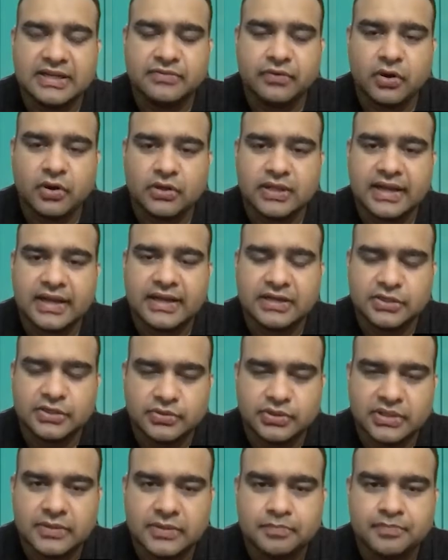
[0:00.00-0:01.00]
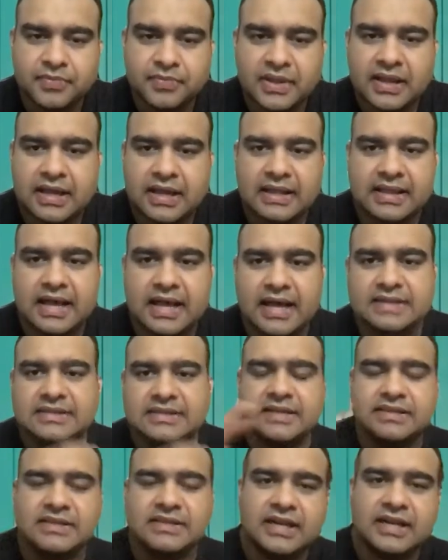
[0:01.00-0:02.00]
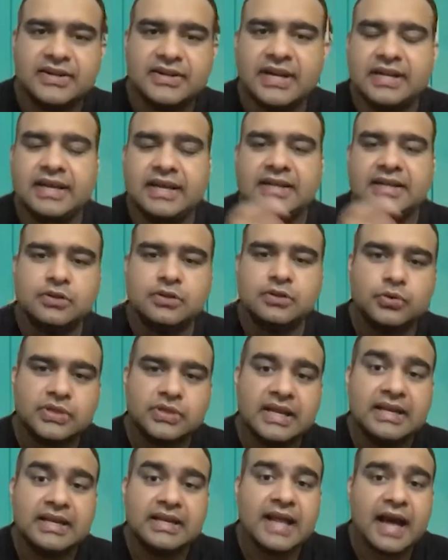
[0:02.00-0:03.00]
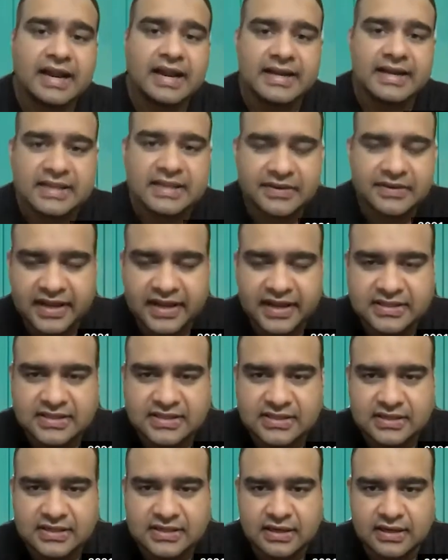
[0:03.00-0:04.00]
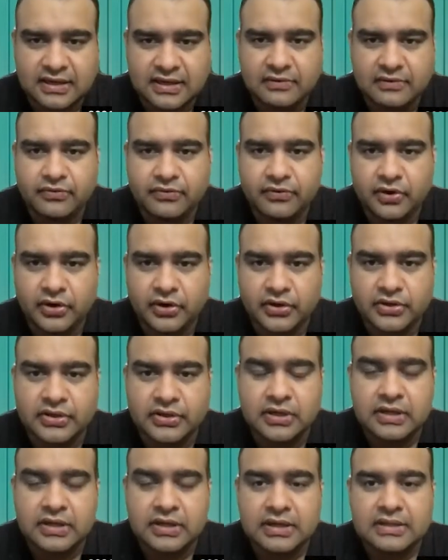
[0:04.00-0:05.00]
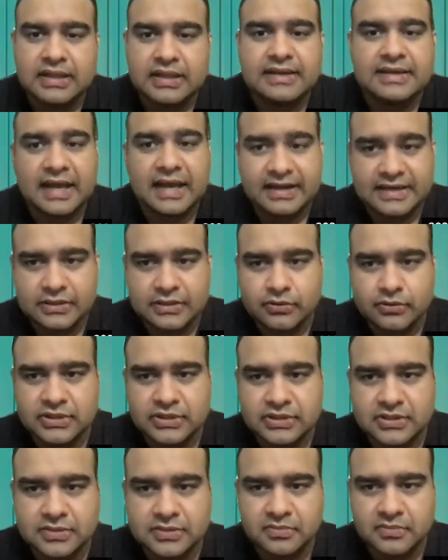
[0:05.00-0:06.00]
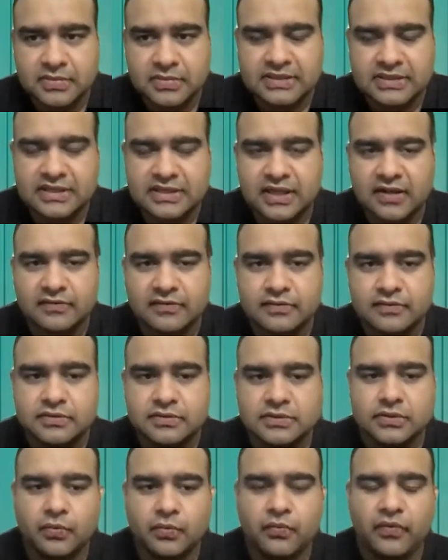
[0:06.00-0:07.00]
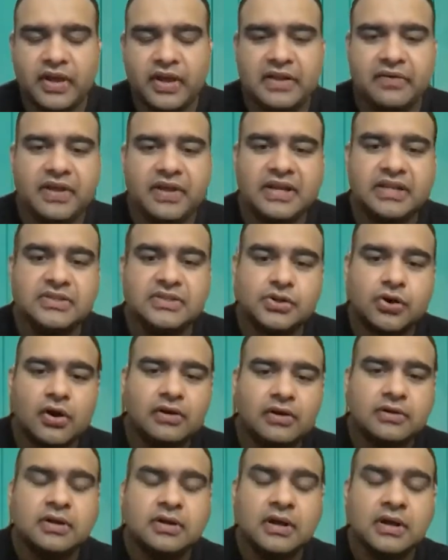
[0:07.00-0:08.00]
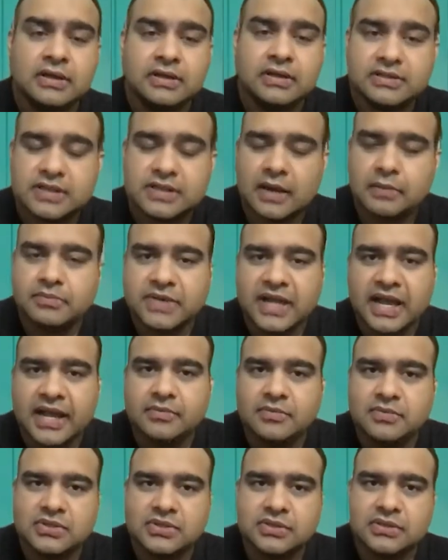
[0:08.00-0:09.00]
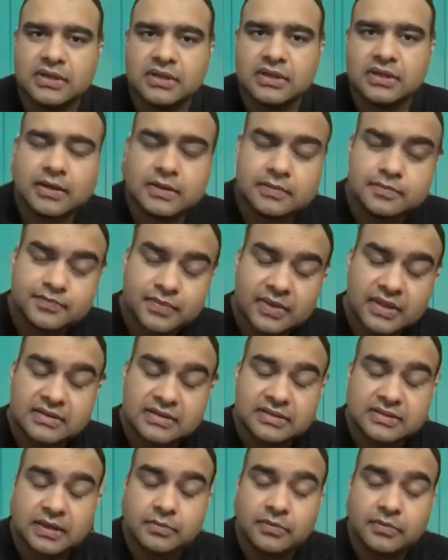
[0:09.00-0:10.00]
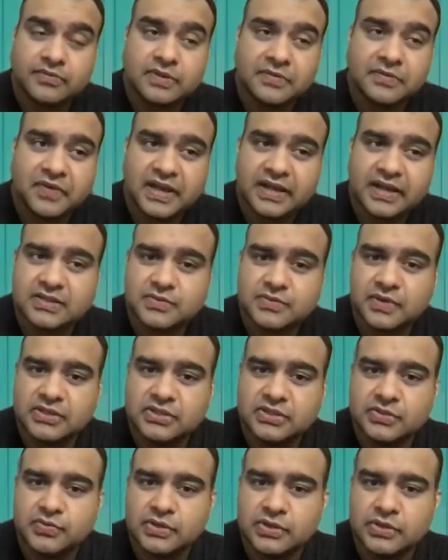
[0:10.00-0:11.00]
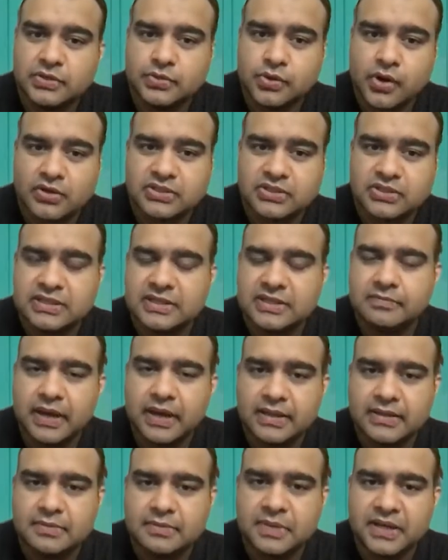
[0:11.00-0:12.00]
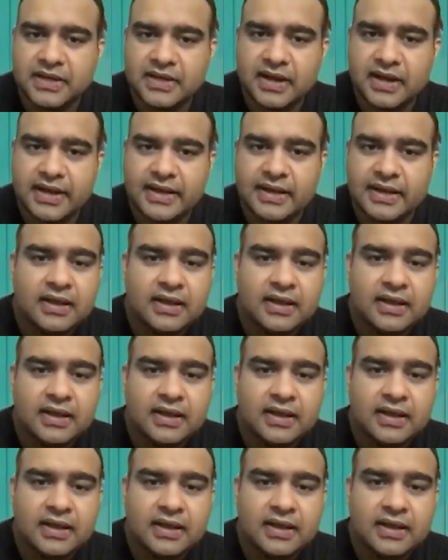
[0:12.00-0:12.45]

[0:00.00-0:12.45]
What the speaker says: for the end user, and that's actually creating those indirect effects for the entire ecosystem itself. So very strong. Sometimes some of the effects which we do not see by the mere eye